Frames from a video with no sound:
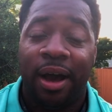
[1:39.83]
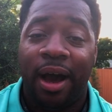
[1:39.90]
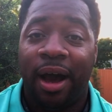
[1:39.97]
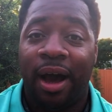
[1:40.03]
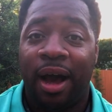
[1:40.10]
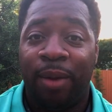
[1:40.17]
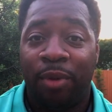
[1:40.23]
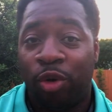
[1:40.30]

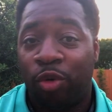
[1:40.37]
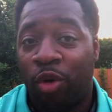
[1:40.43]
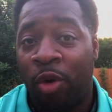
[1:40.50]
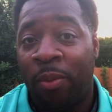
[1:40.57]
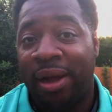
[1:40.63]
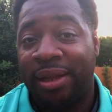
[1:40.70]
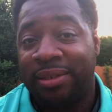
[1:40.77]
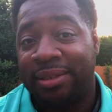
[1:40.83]
A
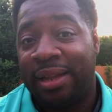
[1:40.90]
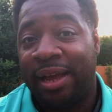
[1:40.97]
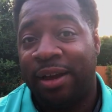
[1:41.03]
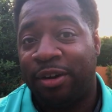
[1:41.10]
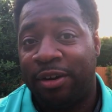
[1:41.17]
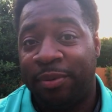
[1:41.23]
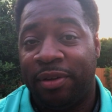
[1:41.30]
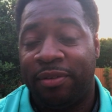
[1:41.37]
robot's not
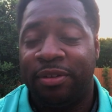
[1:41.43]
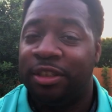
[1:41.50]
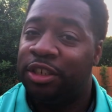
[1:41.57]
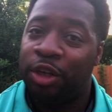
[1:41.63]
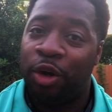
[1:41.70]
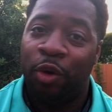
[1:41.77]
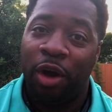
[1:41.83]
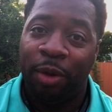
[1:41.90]
going to be able to
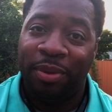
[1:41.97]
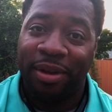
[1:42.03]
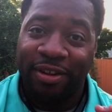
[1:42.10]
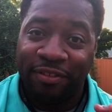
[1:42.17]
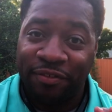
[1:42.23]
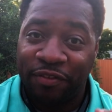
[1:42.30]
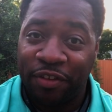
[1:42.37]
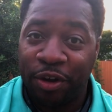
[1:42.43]
show up
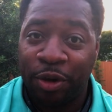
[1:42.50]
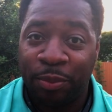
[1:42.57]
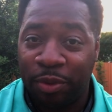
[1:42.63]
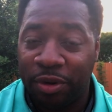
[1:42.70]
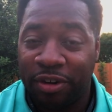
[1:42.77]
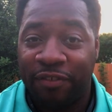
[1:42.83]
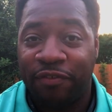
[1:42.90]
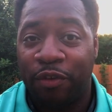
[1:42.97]
and film
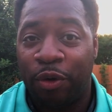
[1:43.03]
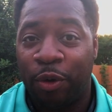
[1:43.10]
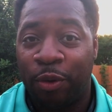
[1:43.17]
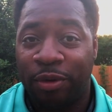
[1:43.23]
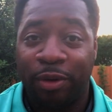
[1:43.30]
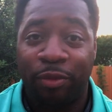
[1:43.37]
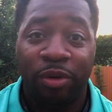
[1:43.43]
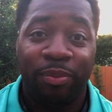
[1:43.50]
with a
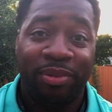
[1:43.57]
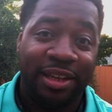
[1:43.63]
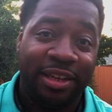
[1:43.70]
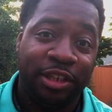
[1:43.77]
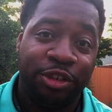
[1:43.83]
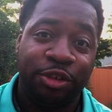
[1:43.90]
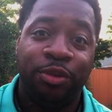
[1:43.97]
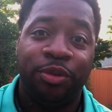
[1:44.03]
phone and
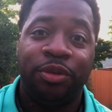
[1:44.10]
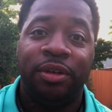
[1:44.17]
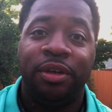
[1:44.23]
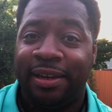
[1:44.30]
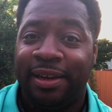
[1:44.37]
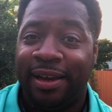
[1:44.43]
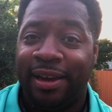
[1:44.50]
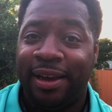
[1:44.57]
replace you.
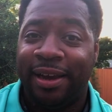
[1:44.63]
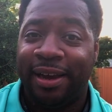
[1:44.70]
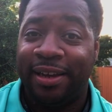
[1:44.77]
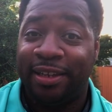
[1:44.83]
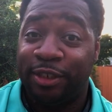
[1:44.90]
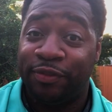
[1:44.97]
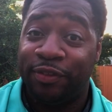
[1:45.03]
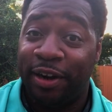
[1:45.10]

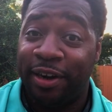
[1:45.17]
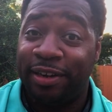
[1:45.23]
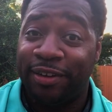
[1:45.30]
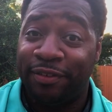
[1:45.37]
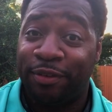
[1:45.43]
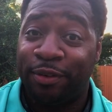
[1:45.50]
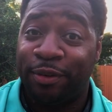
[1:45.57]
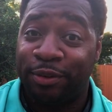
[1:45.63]
It's very
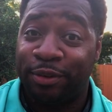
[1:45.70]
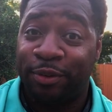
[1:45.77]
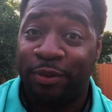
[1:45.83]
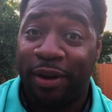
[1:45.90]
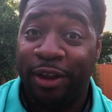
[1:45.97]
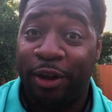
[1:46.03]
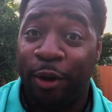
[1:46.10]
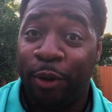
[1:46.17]
difficult to
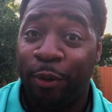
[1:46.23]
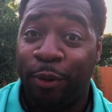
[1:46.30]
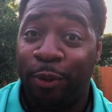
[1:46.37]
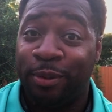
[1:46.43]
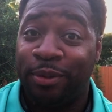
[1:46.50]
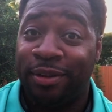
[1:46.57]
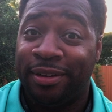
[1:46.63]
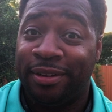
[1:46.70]
write
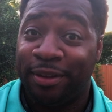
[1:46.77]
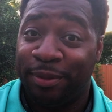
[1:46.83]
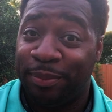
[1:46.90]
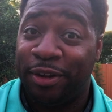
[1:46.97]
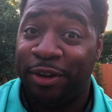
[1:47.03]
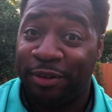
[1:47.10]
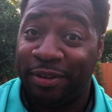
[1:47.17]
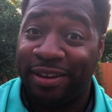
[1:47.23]
code to
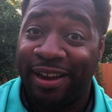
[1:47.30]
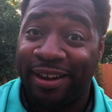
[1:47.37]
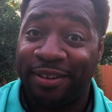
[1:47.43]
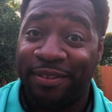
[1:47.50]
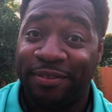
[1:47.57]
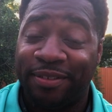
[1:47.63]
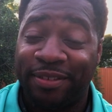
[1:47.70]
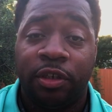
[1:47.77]
be
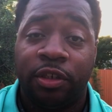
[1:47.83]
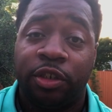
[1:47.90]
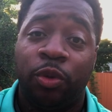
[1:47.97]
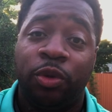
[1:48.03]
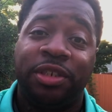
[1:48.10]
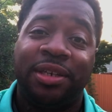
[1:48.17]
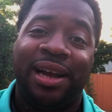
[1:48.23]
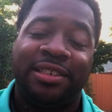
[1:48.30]
creative. So
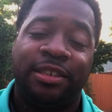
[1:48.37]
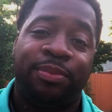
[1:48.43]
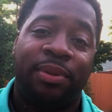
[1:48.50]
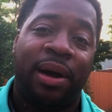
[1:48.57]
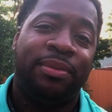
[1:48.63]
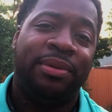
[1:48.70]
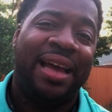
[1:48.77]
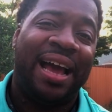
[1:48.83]
what you guys are
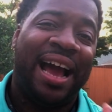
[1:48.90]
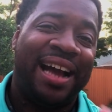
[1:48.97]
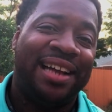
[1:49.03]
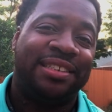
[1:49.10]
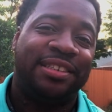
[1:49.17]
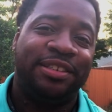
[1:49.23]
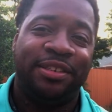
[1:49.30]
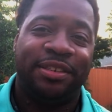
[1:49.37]
probably
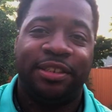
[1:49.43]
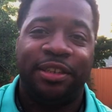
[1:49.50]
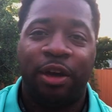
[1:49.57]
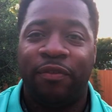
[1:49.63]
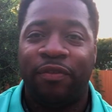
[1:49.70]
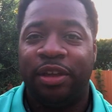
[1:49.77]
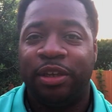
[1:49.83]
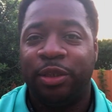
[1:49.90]
asking
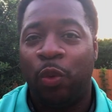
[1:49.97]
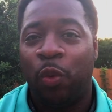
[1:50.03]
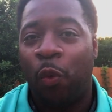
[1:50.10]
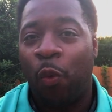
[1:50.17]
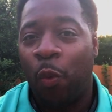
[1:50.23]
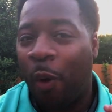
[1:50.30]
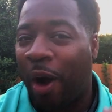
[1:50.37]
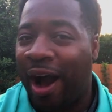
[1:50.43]
yourself is,
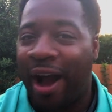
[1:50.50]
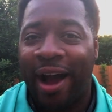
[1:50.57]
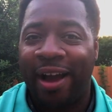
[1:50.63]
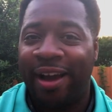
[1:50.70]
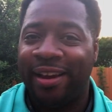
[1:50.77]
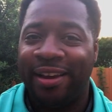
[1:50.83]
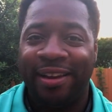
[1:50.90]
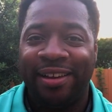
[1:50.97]

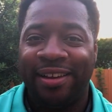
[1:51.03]
why